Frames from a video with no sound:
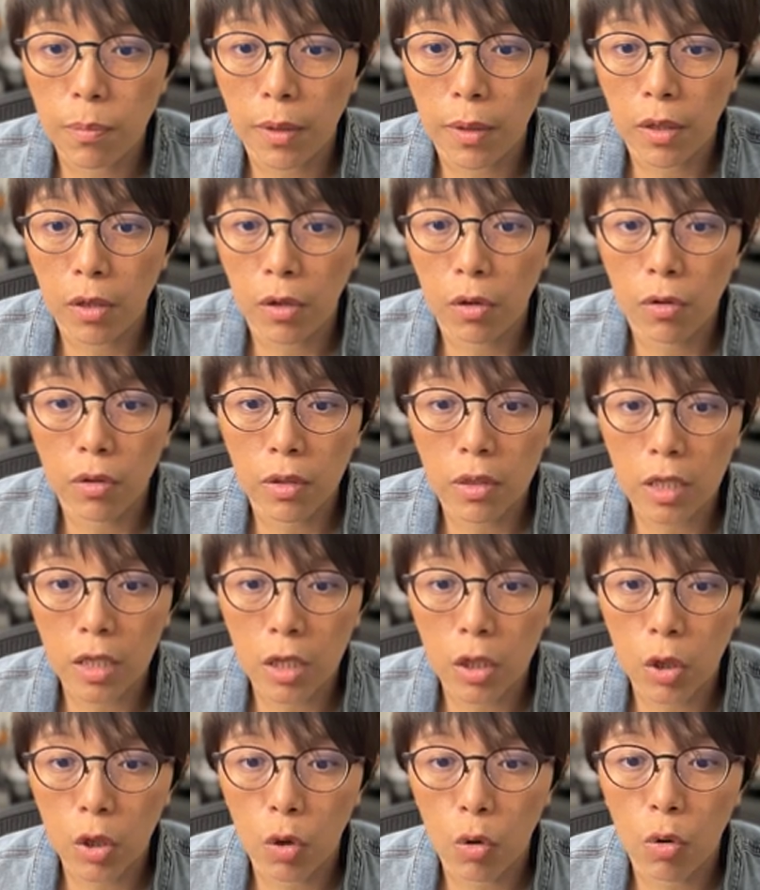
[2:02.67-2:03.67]
below the
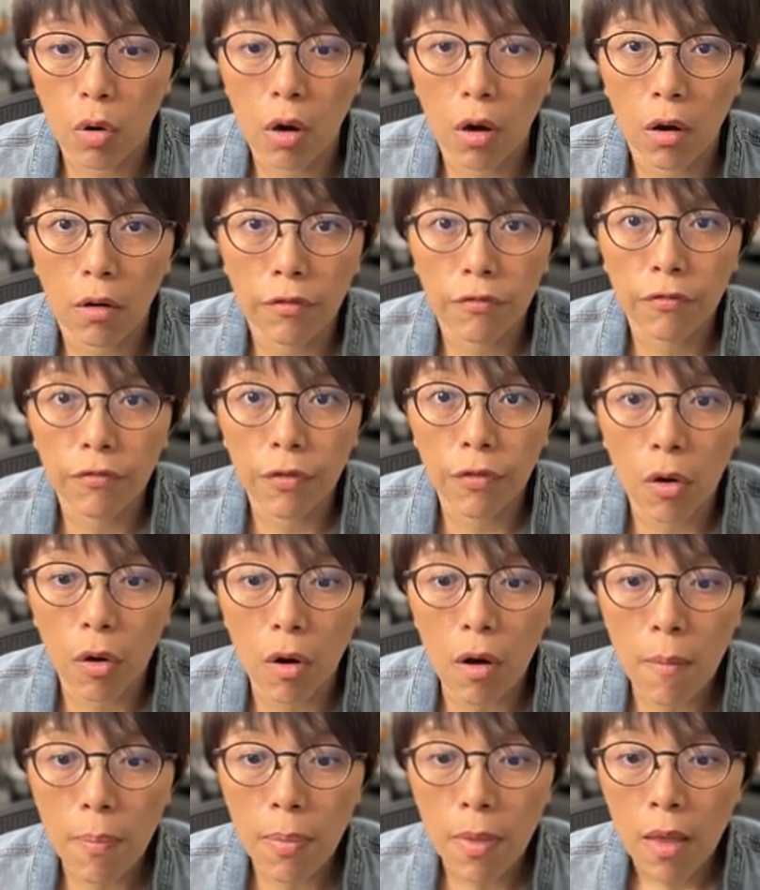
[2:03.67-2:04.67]
low of
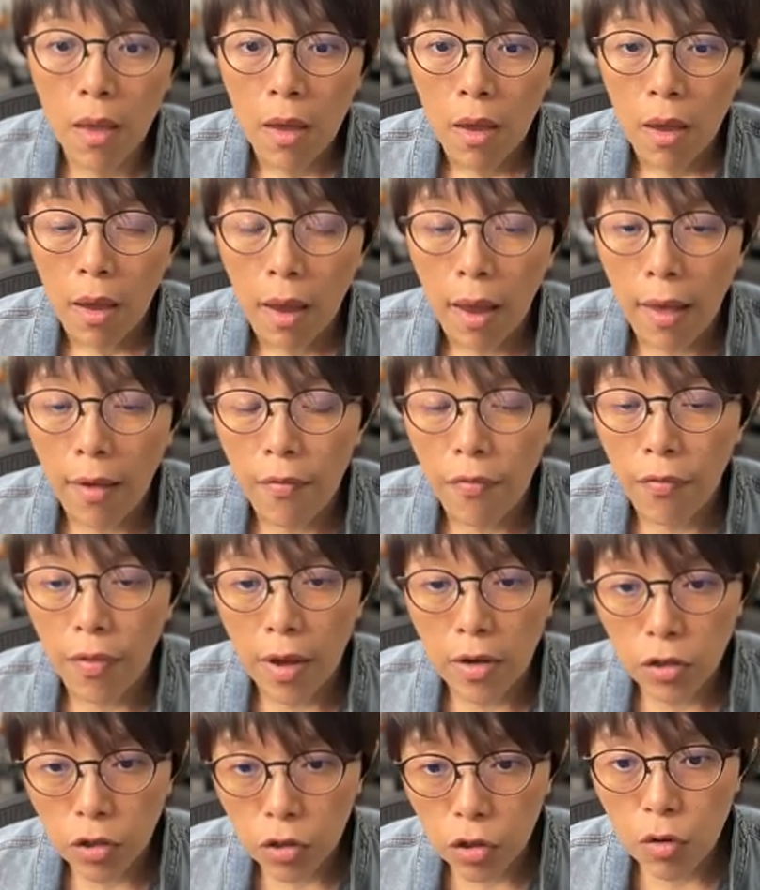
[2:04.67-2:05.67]
4 and they
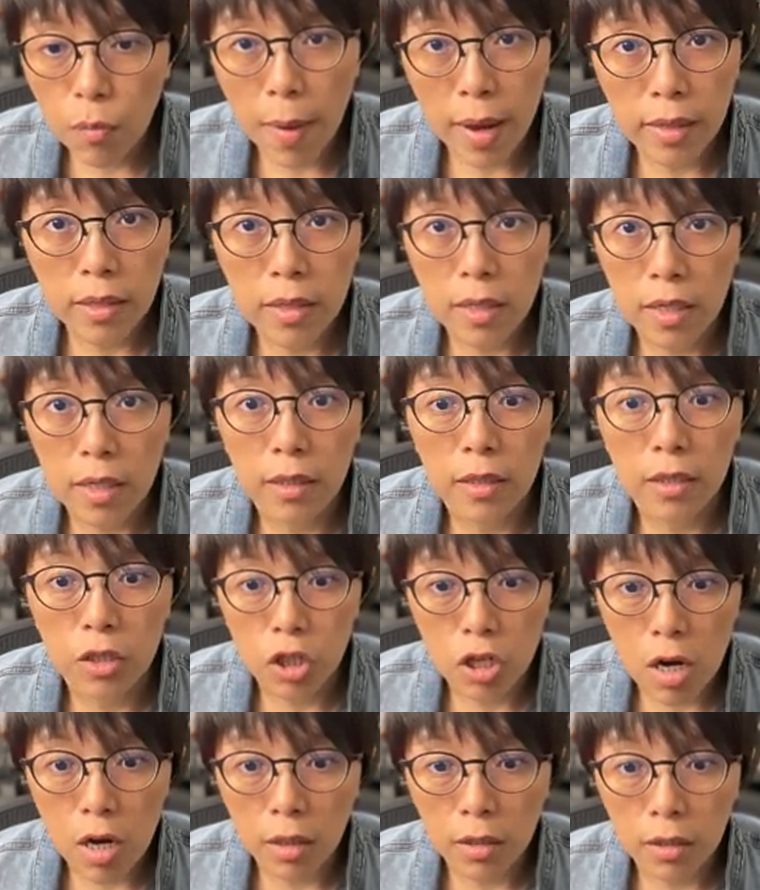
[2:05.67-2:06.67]
are still maintaining the
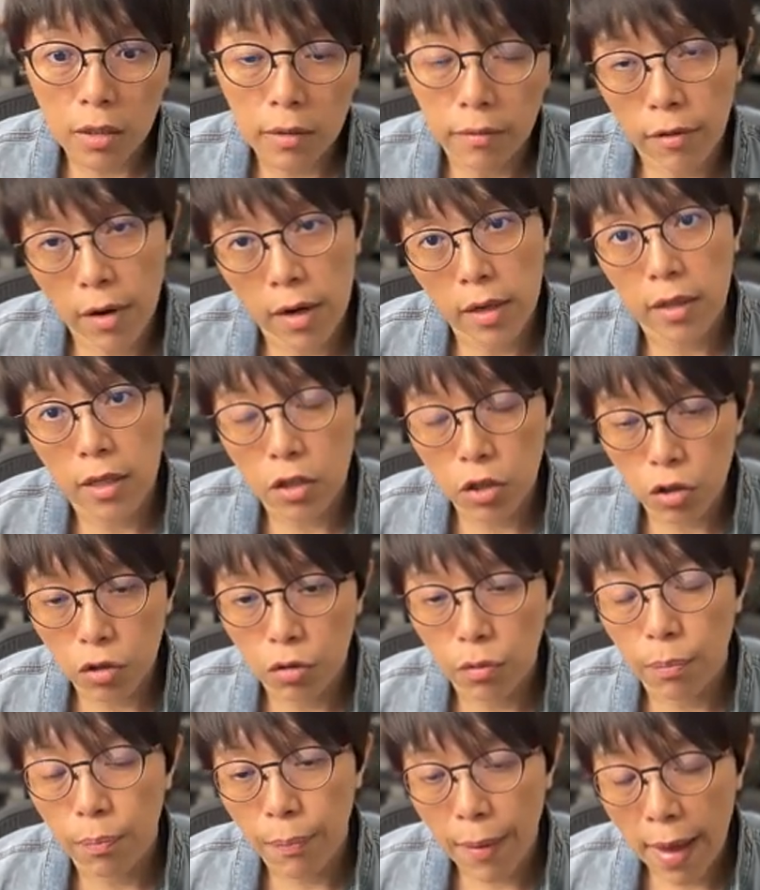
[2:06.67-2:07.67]
short, right? They're
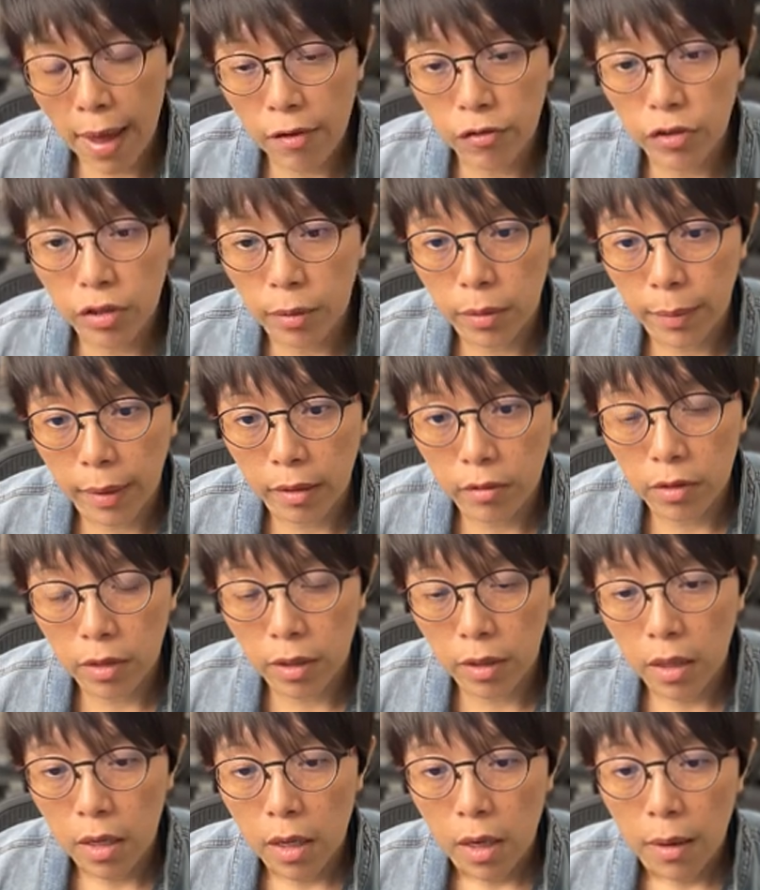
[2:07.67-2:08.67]
still bearish about
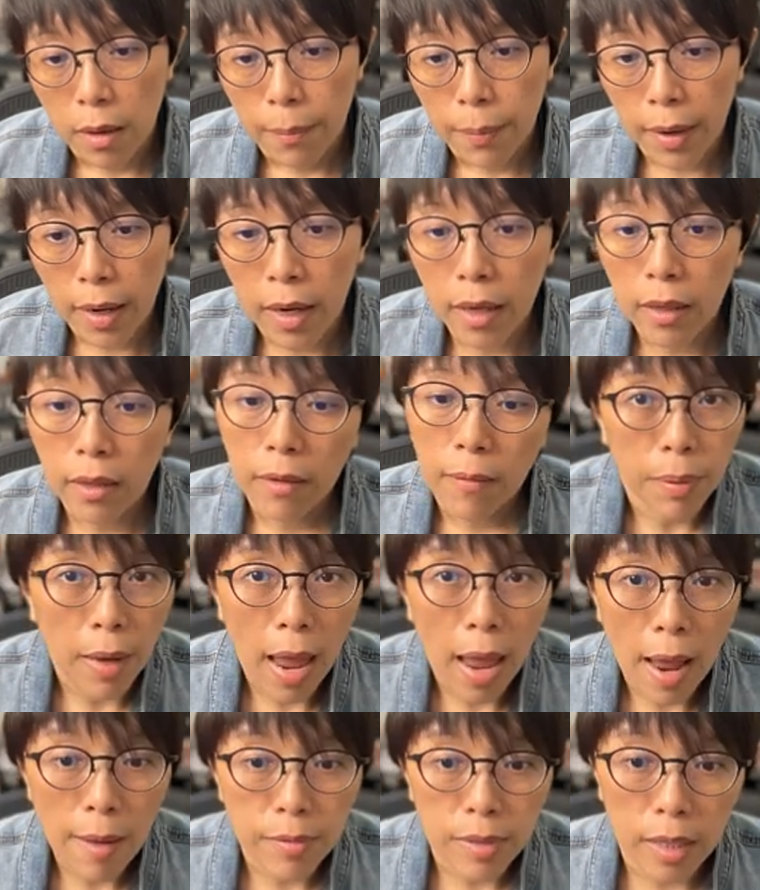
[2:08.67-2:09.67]
it. But
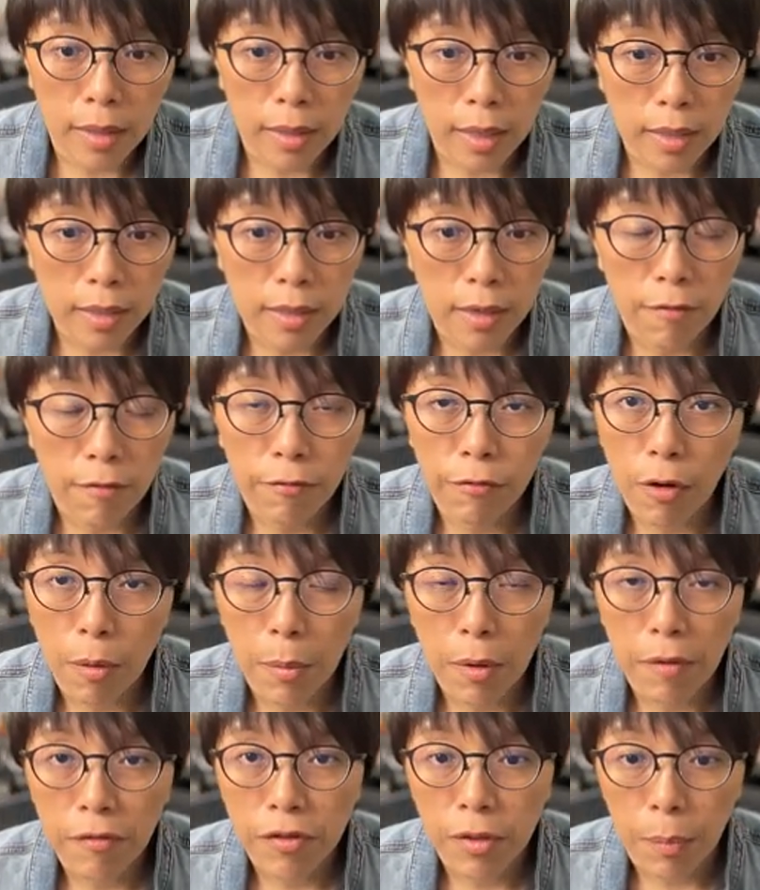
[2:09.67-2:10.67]
perhaps that there's some
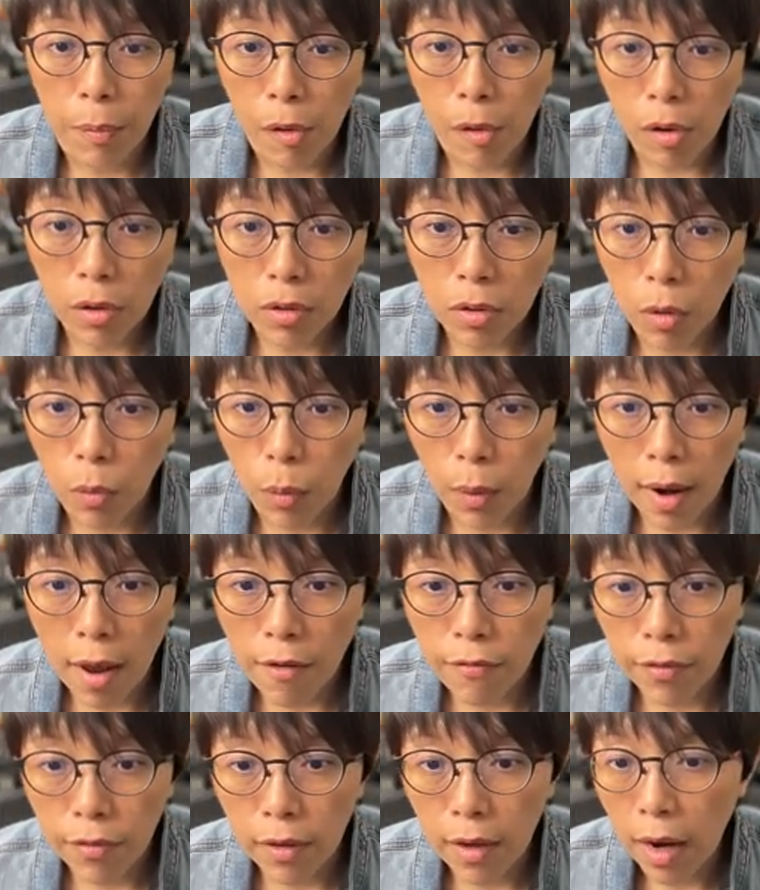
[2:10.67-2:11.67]
form of support or
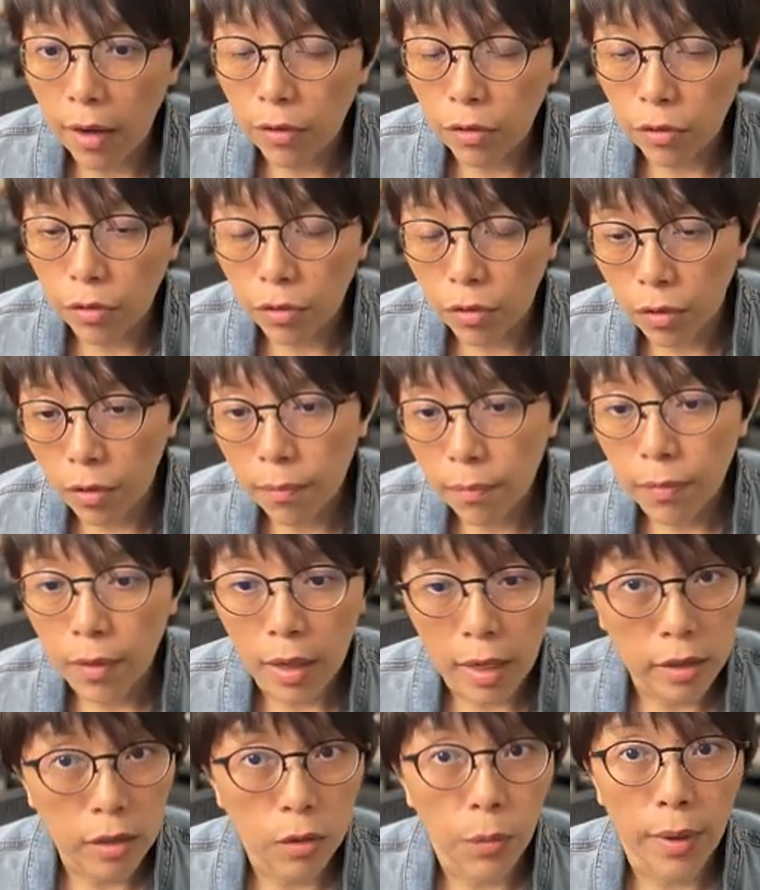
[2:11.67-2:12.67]
whatever, I don't know.
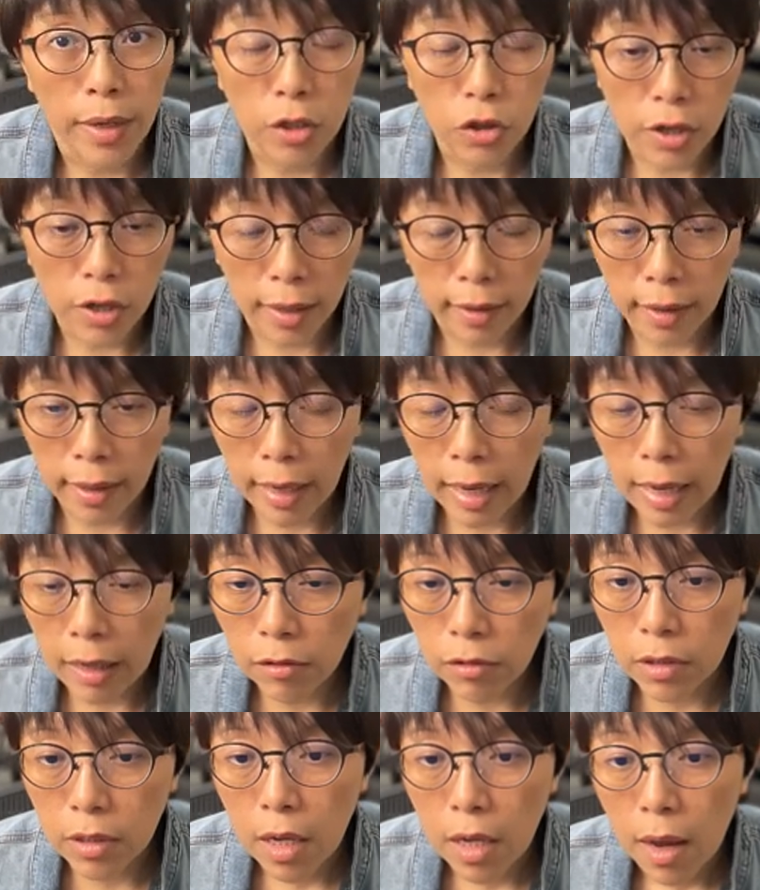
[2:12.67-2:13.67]
Later we can check that
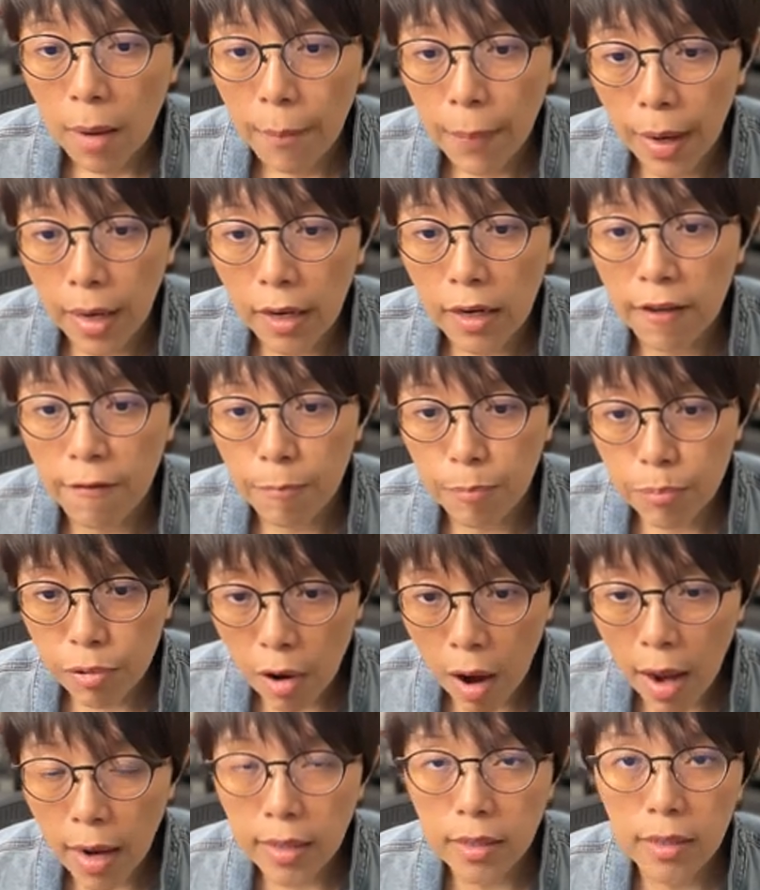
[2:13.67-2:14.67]
out. But if
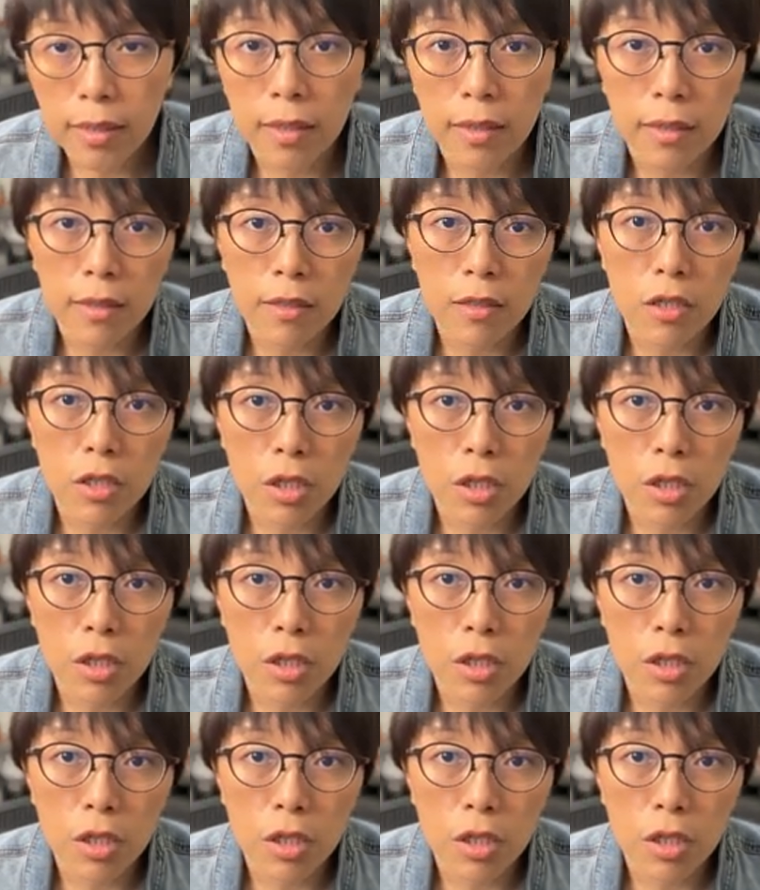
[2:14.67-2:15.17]
price didn't